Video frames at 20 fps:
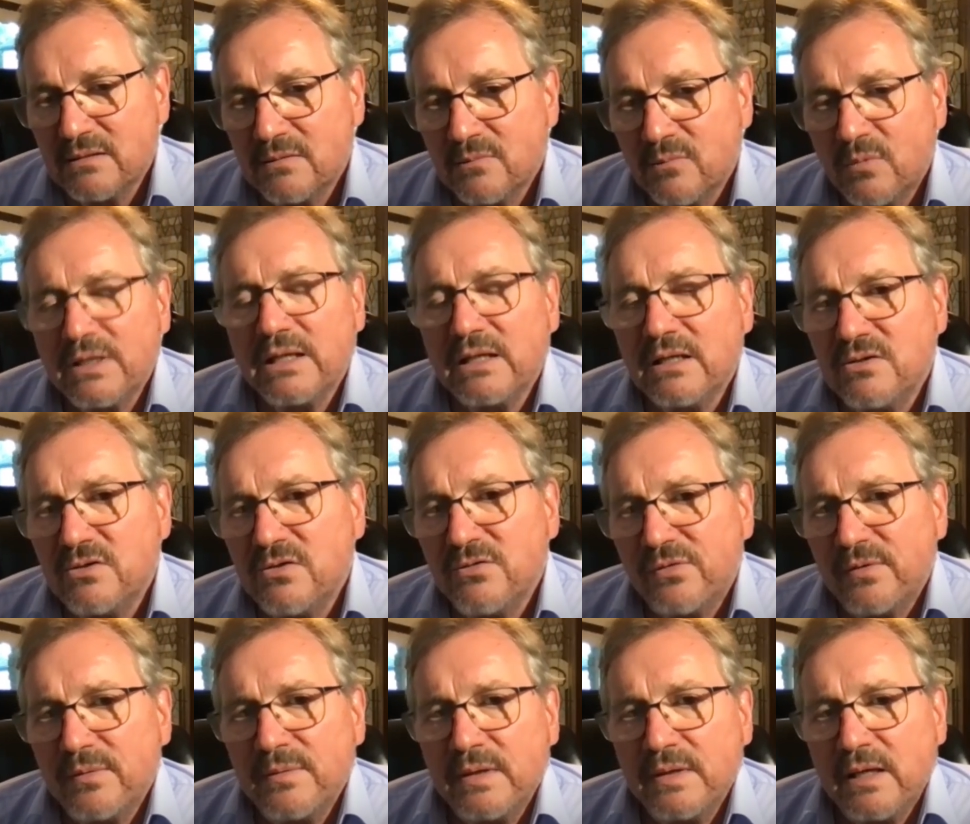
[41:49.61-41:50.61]
What are you going to do
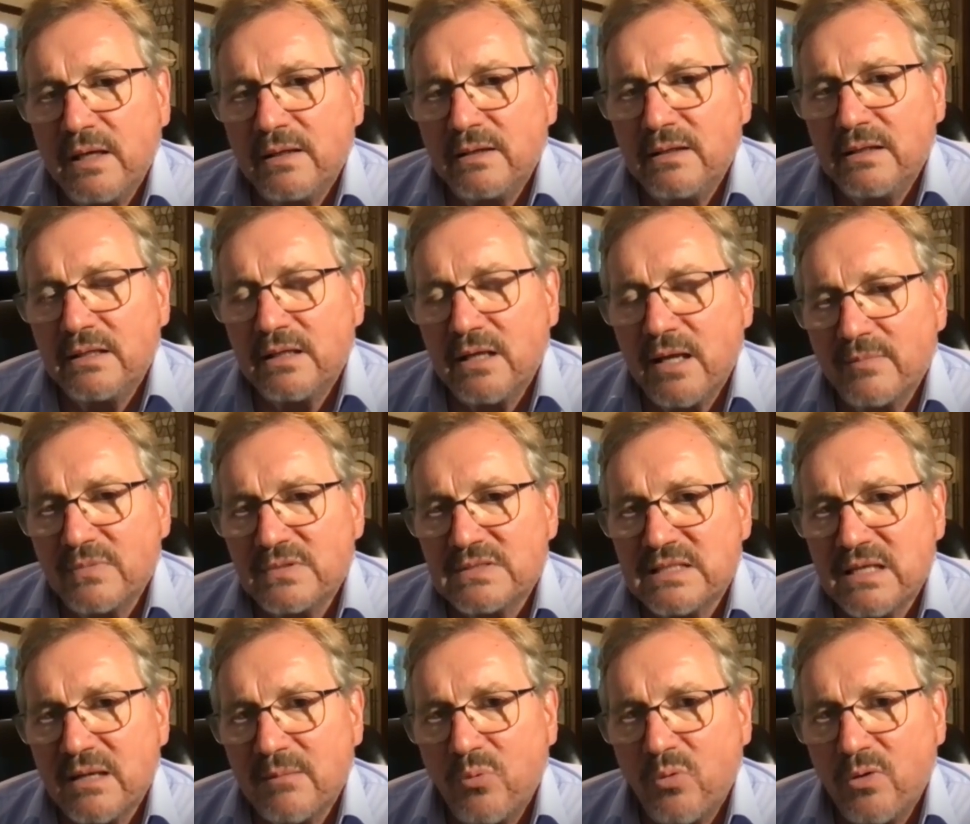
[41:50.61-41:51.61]
from the economic
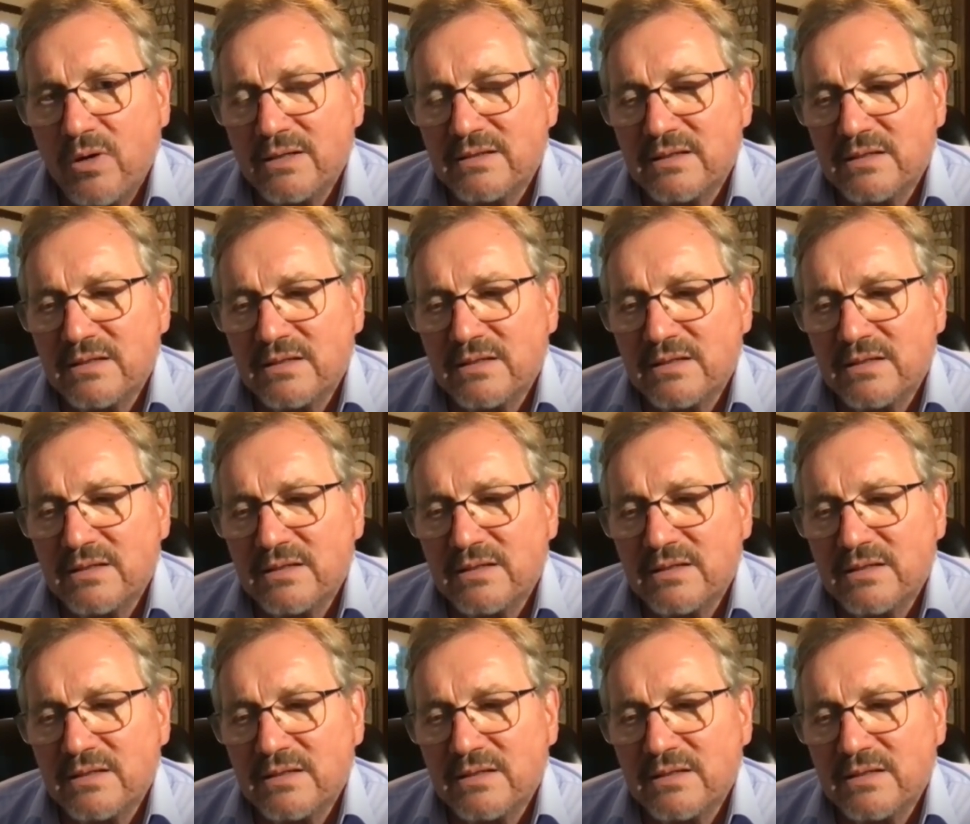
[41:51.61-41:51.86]
standpoint?